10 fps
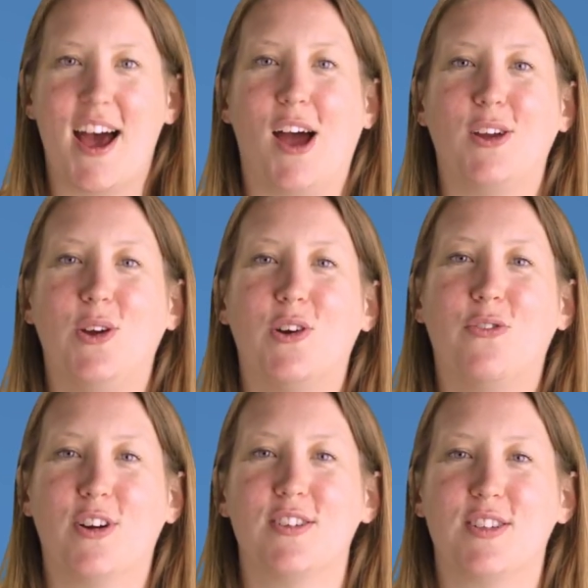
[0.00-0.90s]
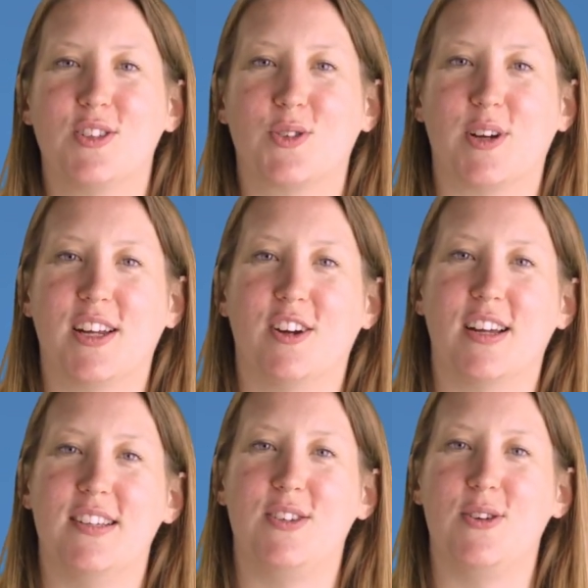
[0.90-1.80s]
A universal screener
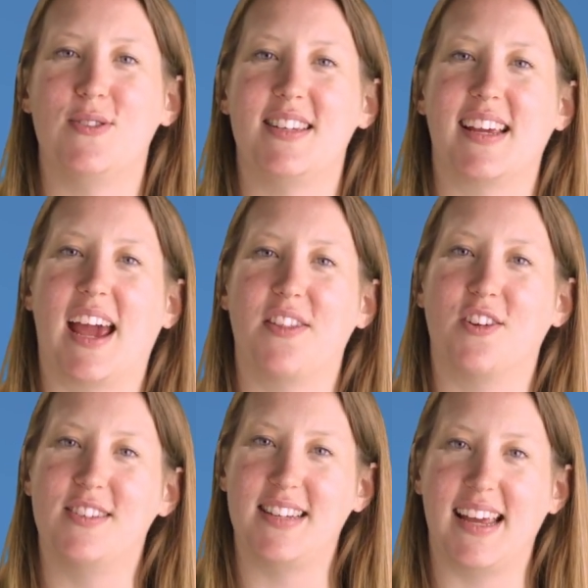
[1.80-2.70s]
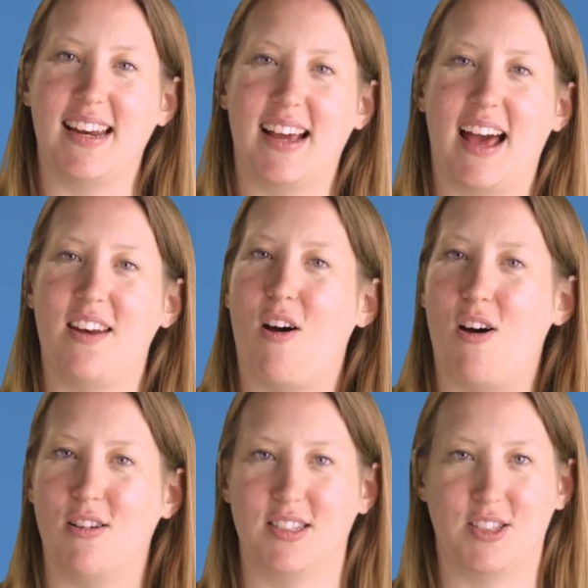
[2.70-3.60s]
is used to gather data on
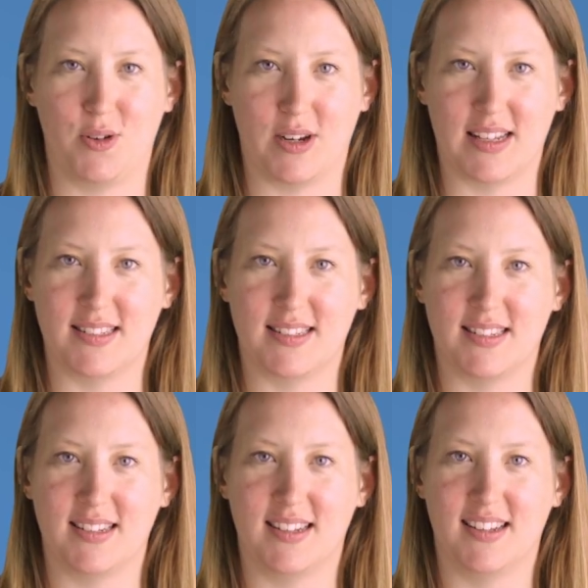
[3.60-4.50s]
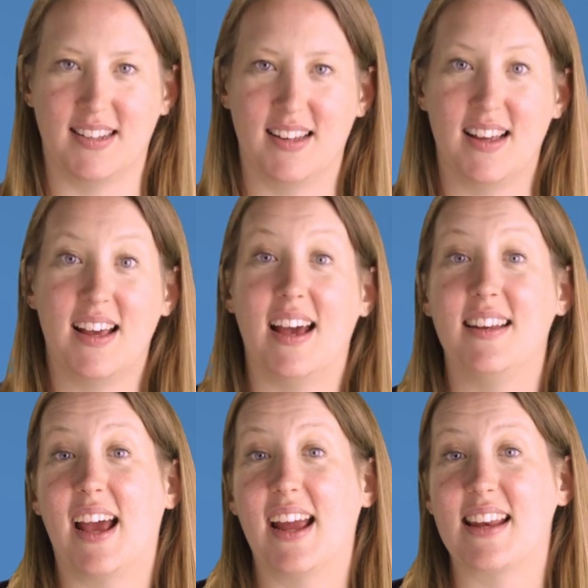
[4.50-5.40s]
all students. A
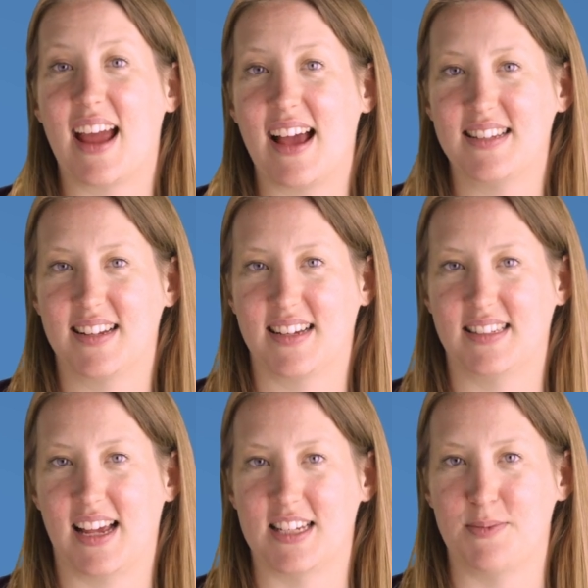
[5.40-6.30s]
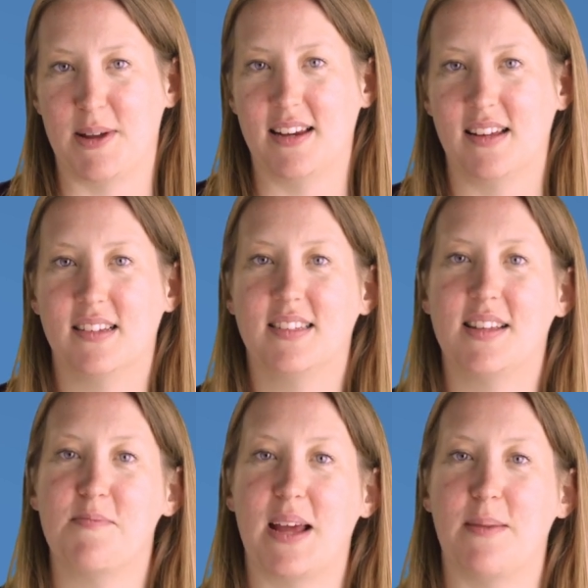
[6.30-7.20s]
diagnostic assessment,
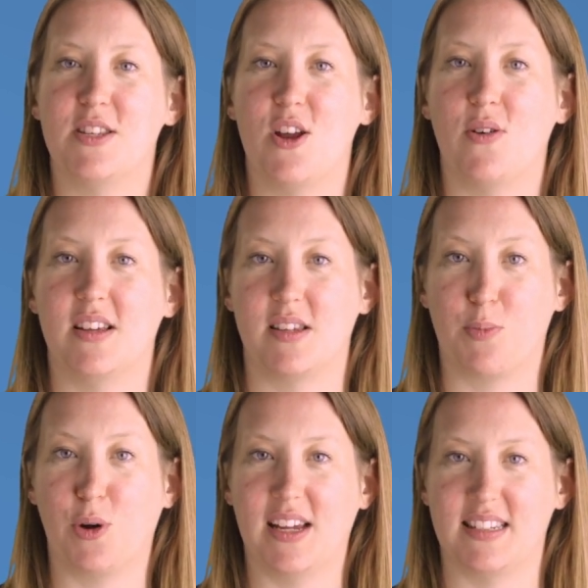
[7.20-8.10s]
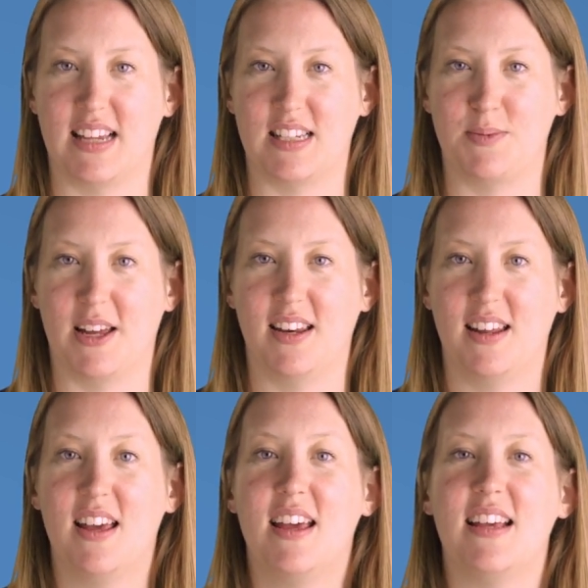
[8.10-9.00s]
sometimes known as a pre-assessment,
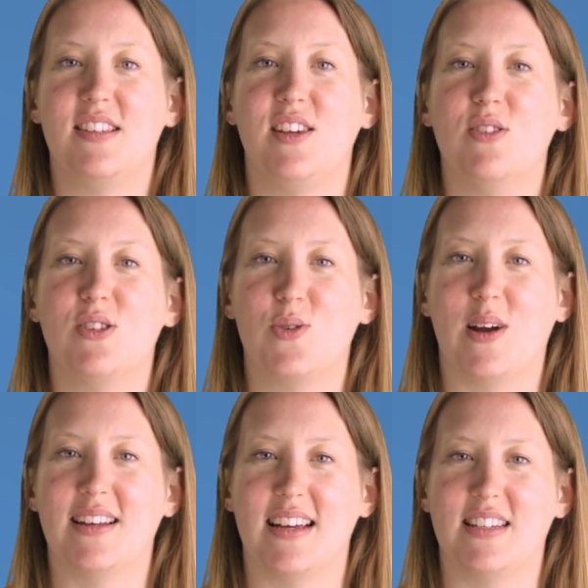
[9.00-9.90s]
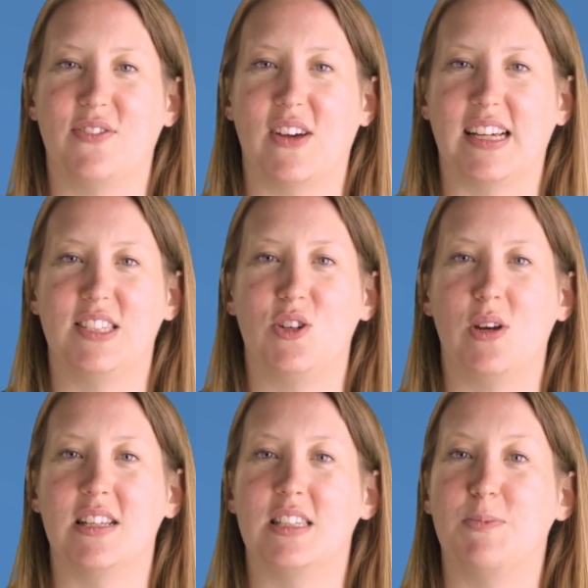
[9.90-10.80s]
is used to identify
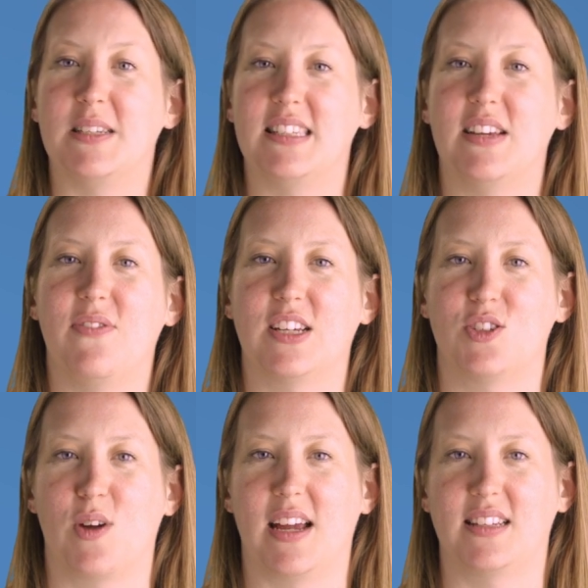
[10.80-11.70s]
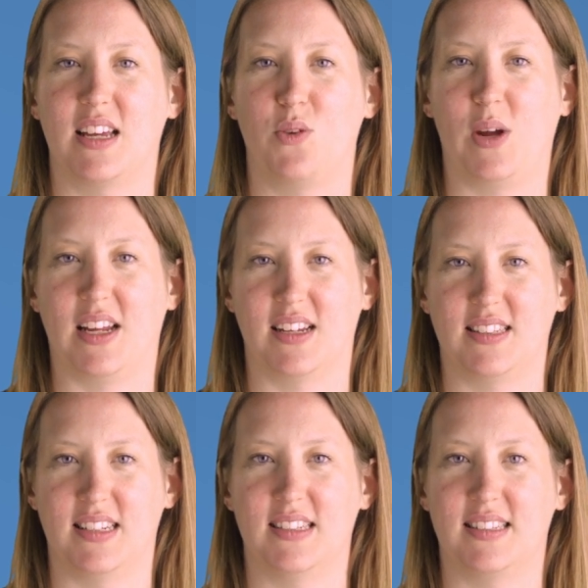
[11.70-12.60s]
students' specific strengths and
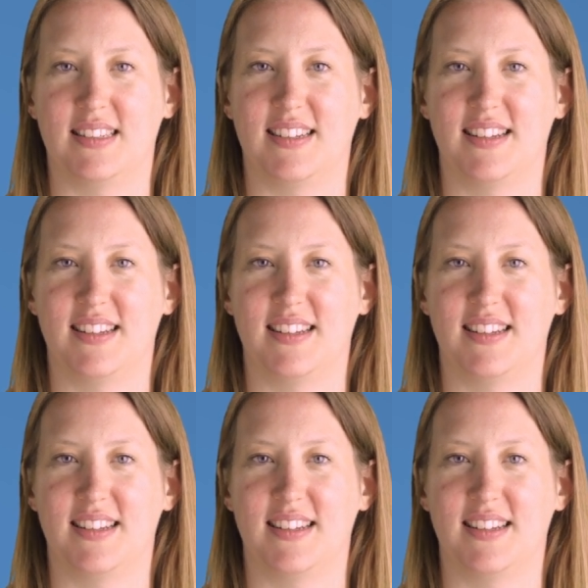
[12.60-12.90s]
weaknesses.